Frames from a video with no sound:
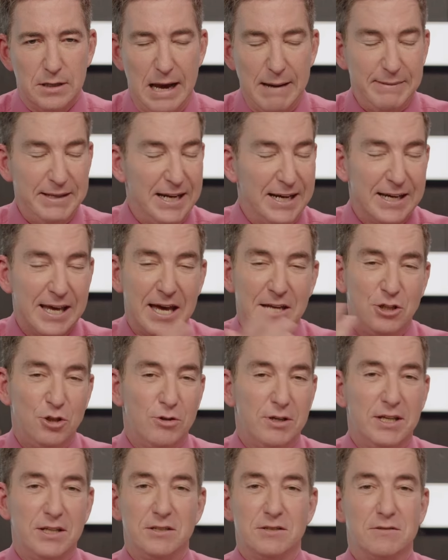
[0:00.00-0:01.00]
I mean, again, you
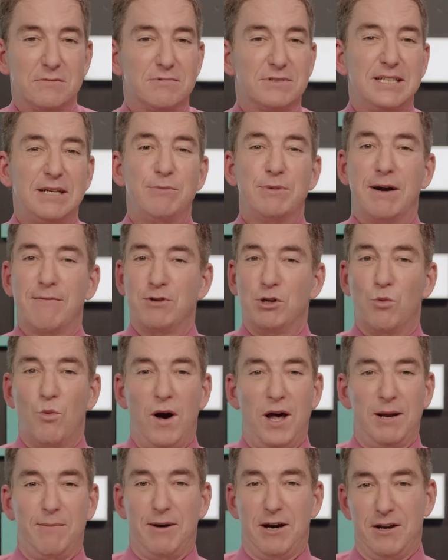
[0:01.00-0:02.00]
can say whatever you
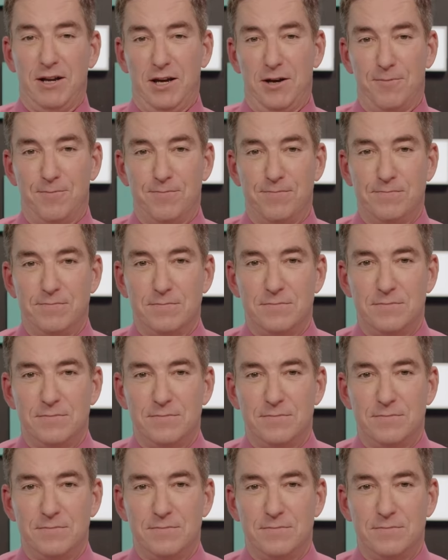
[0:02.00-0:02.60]
want about him,